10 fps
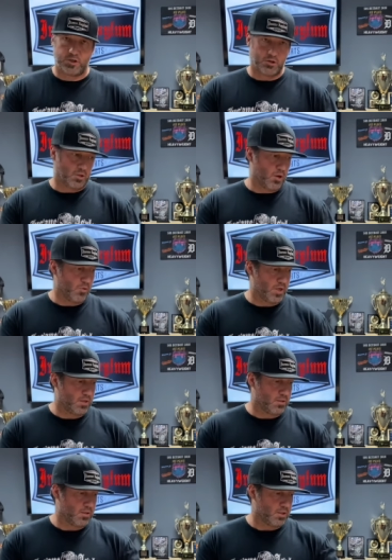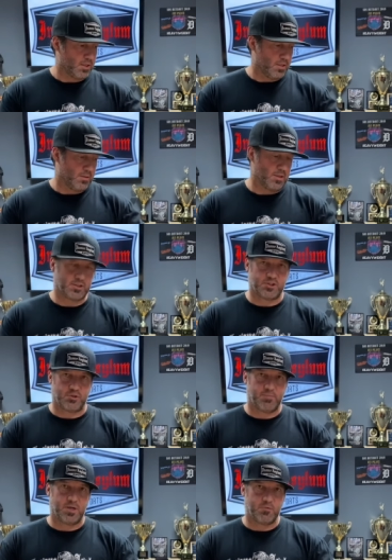your low end, this is your
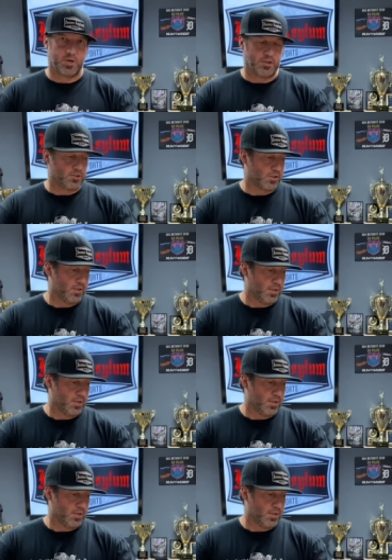mid range.